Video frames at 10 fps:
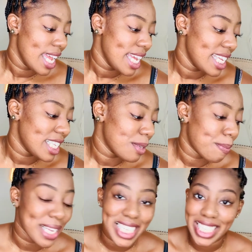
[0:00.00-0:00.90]
is
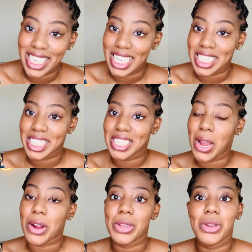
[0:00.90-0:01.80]
business.
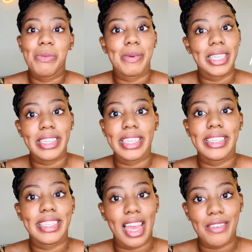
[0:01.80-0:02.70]
Are you business
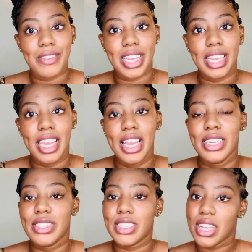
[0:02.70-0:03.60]
savvy?
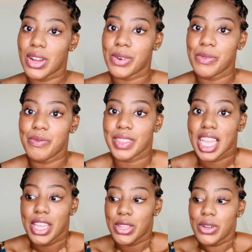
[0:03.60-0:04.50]
So
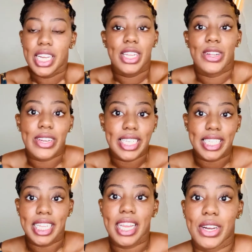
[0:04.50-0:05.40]
you can learn to
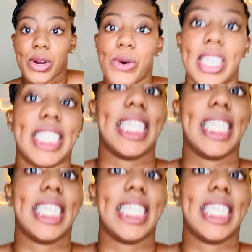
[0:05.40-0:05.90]
take a course